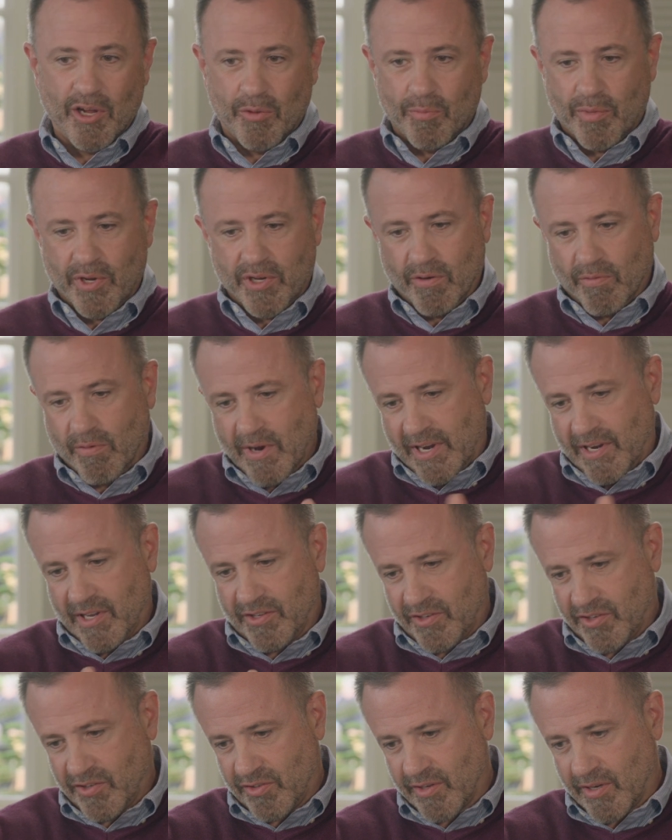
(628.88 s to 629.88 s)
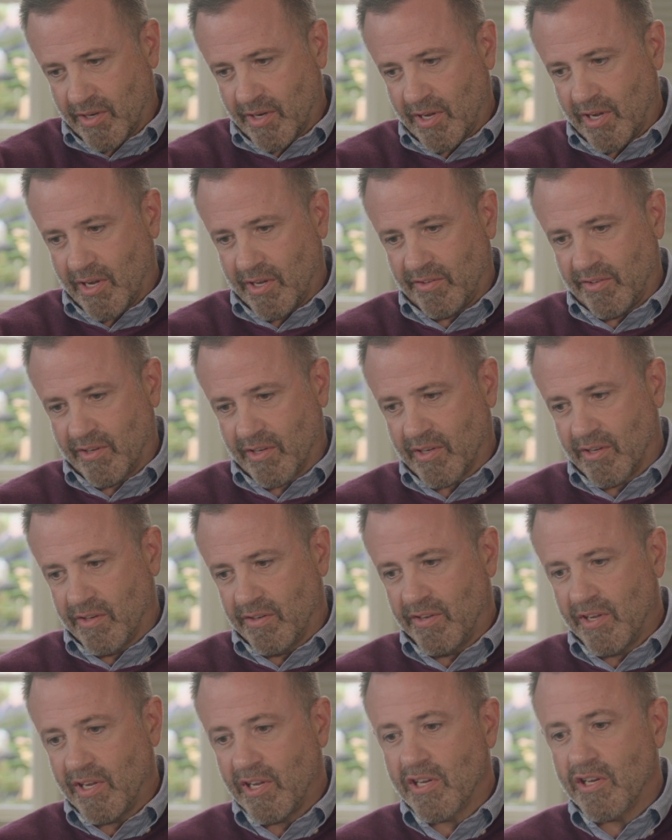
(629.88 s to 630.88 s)
But you're right, it's just a, it's a
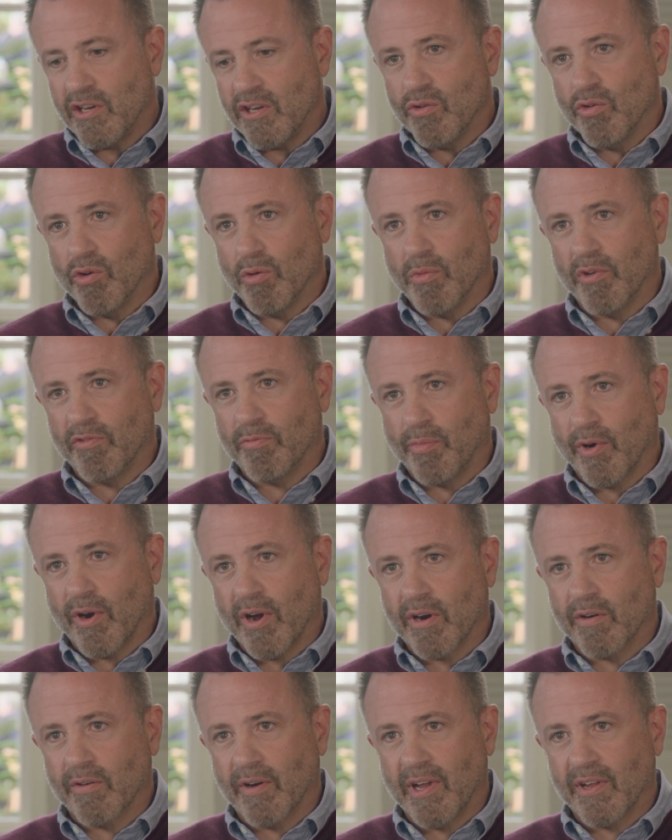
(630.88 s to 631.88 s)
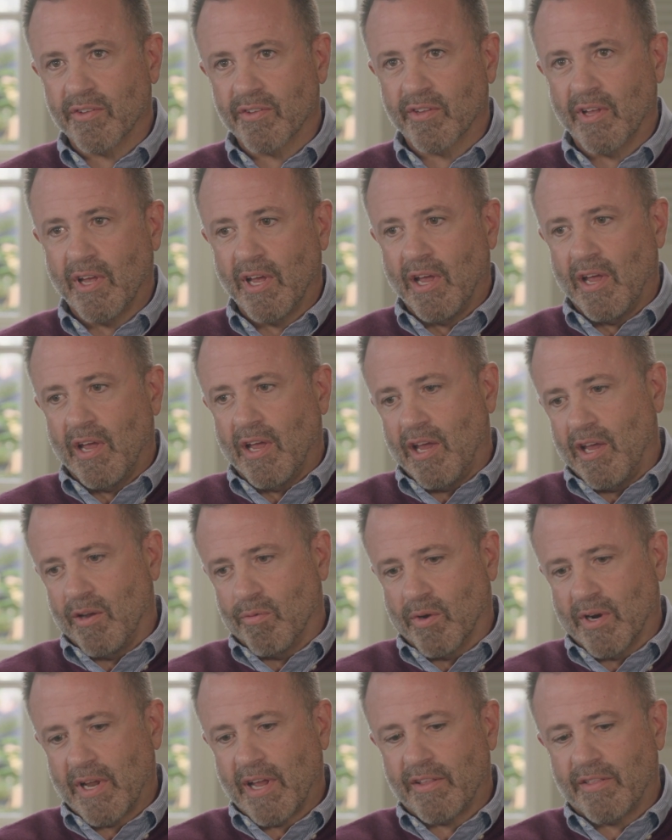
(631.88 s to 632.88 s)
continuum of progress. And
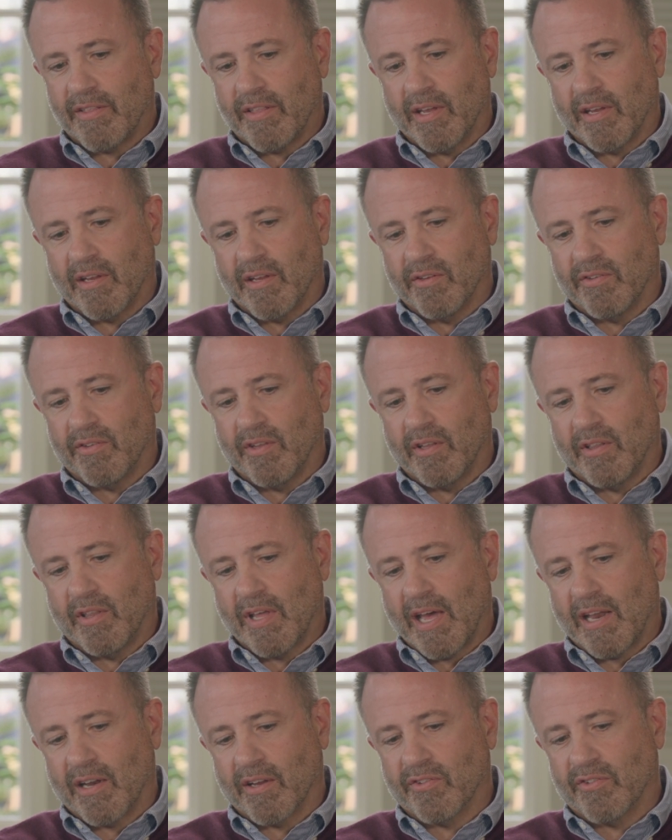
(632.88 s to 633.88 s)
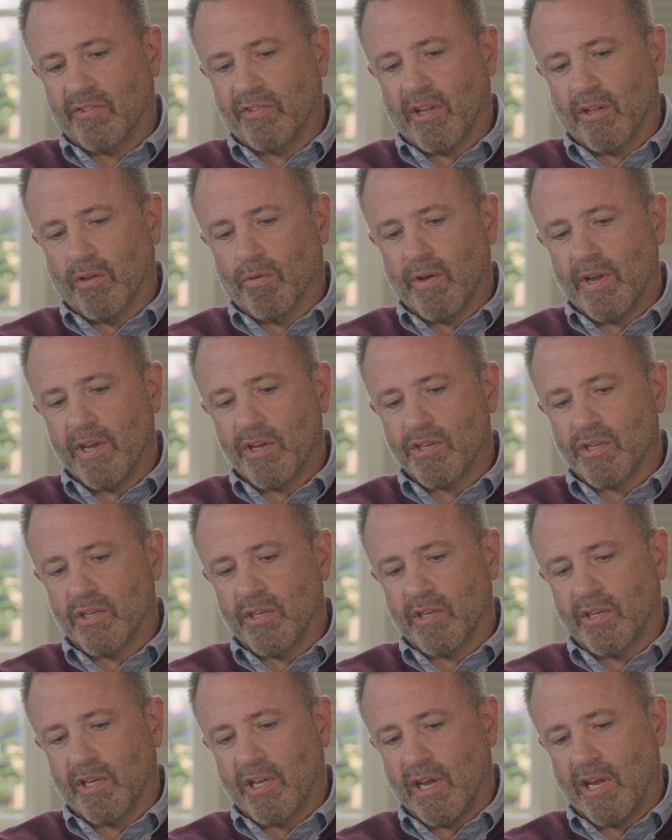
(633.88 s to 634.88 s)
what I think is that that acceleration
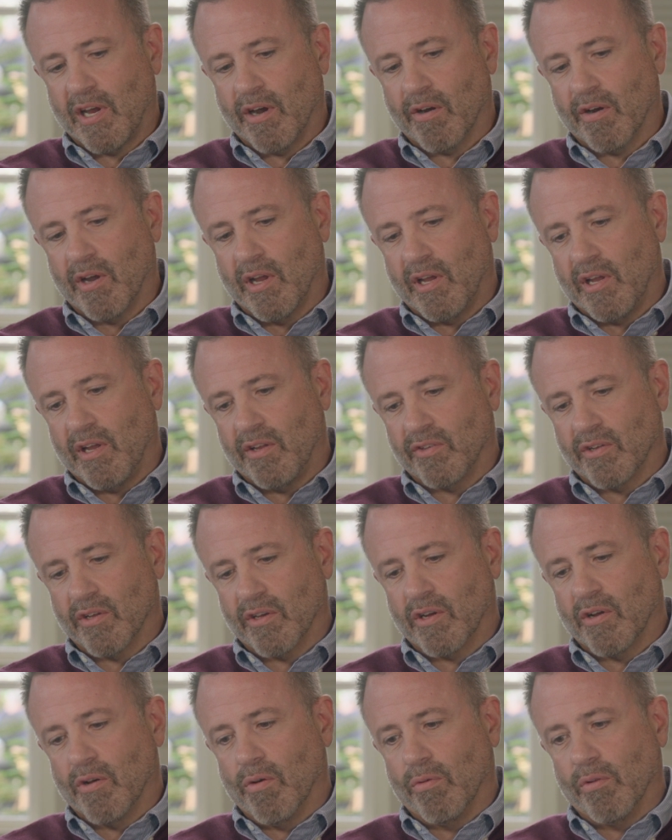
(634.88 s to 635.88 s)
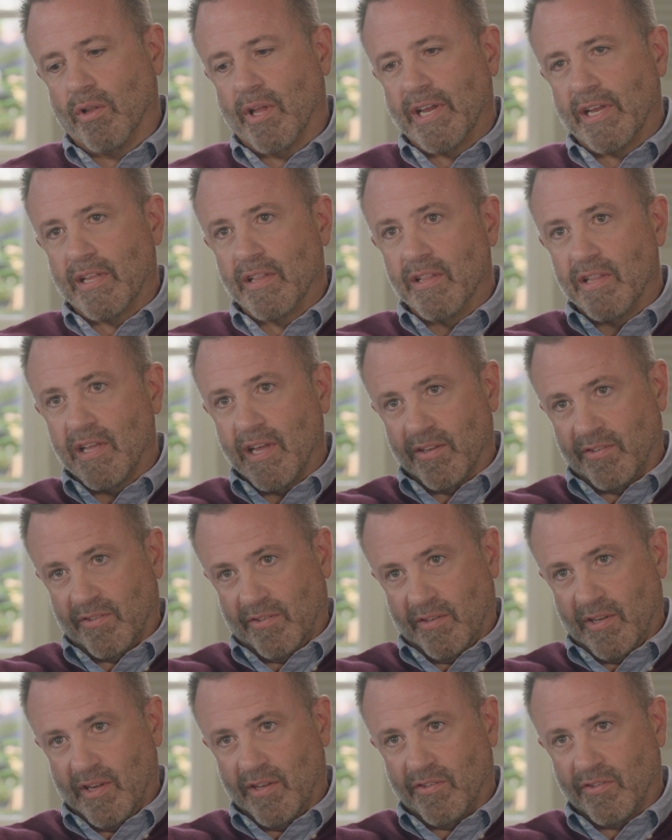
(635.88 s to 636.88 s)
in care is going to go like
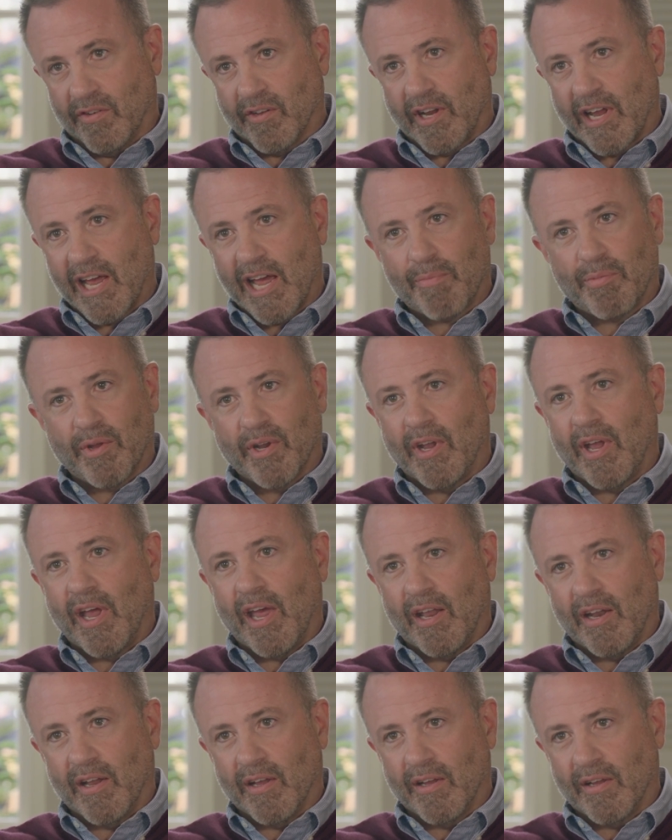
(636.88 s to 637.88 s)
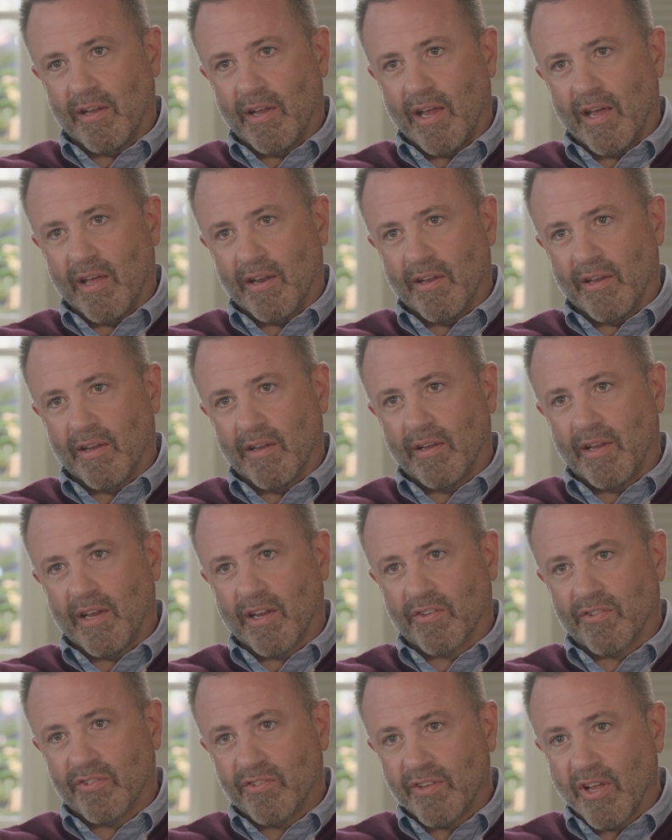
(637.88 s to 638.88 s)
this. It's going to happen at a at a
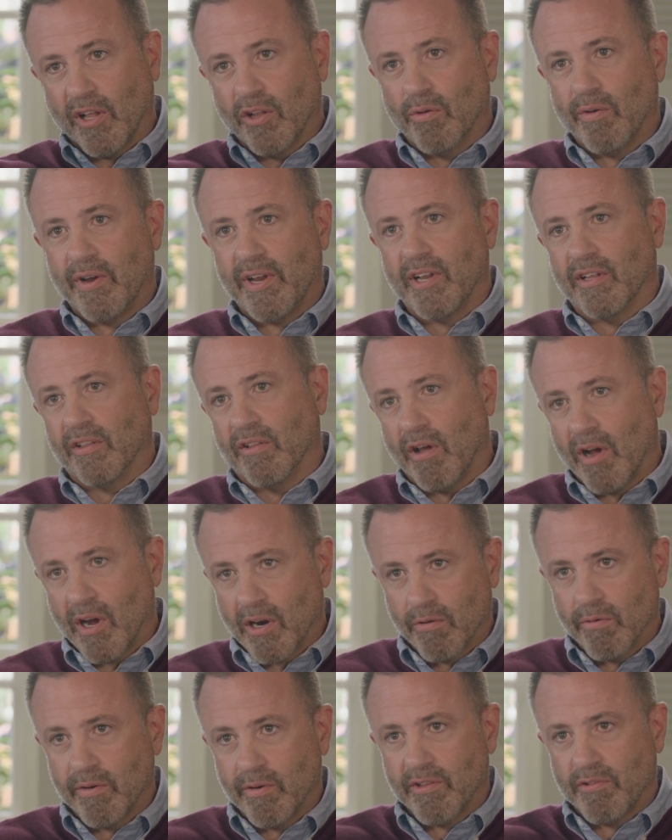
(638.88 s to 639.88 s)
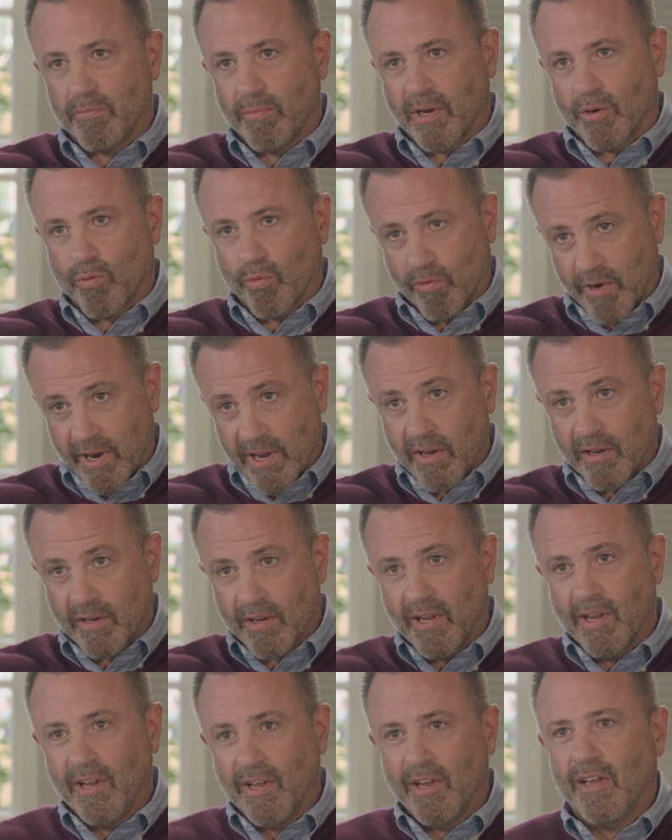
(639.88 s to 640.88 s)
accelerating logarithmic rate
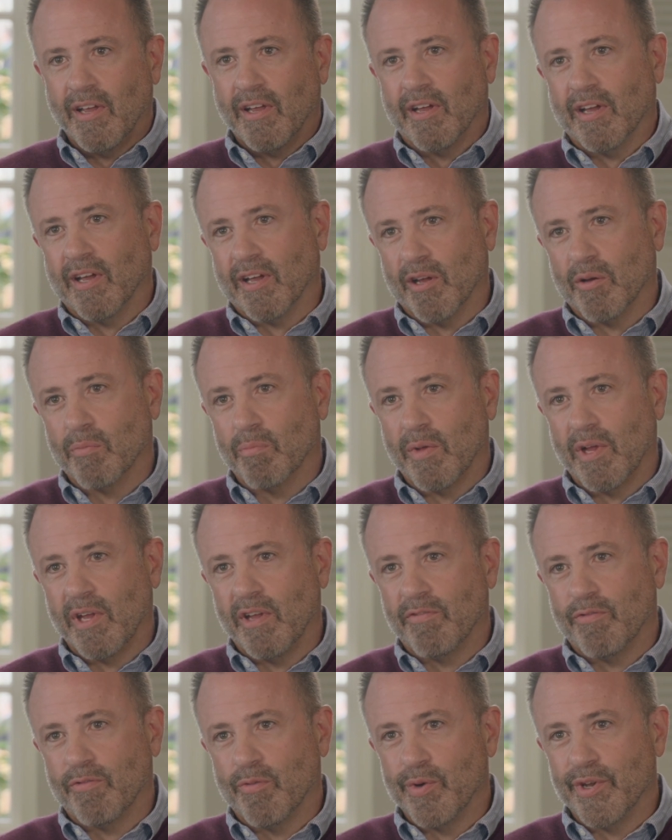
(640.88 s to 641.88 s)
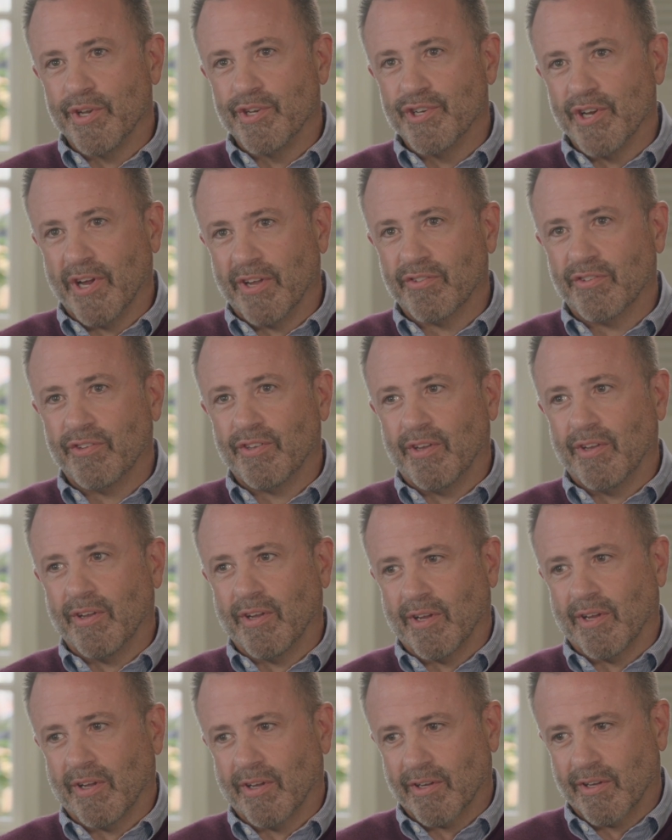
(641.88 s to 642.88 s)
um, if we just
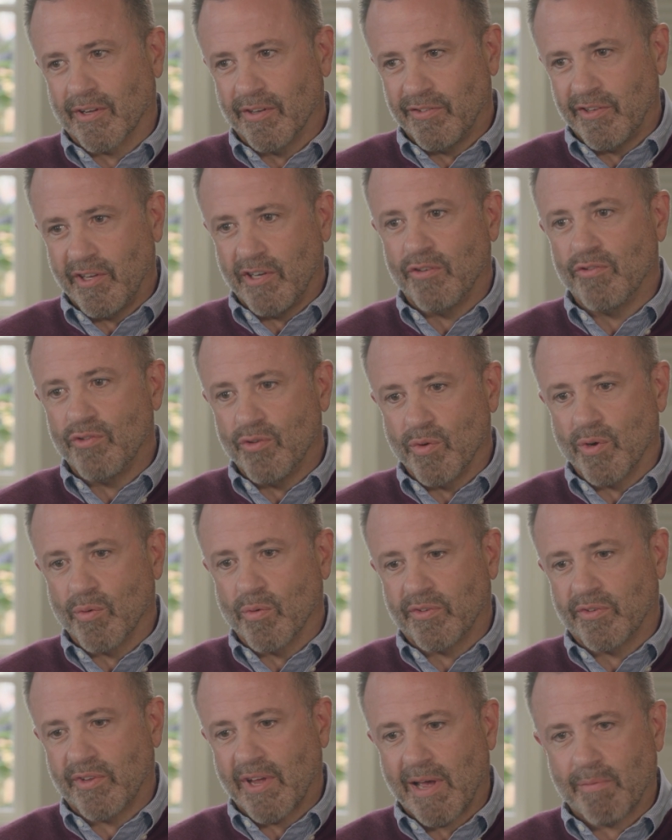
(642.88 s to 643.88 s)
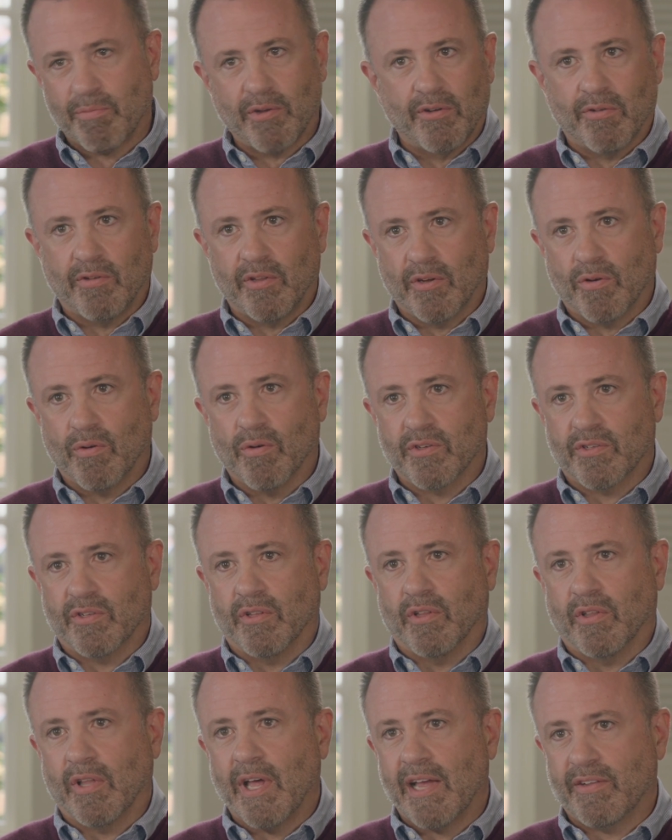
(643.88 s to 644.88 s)
uh, continue doing what's happened during the course of
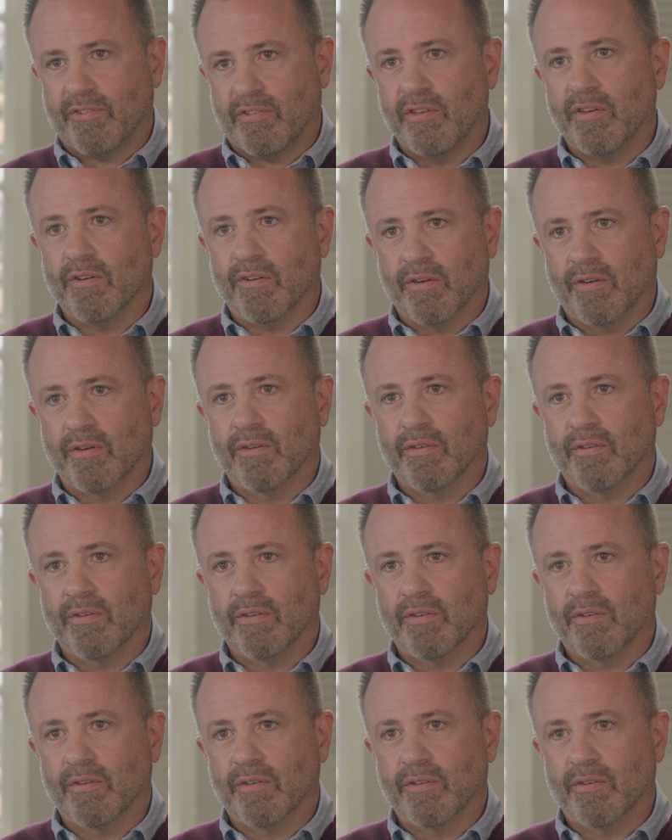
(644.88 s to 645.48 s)
the last year.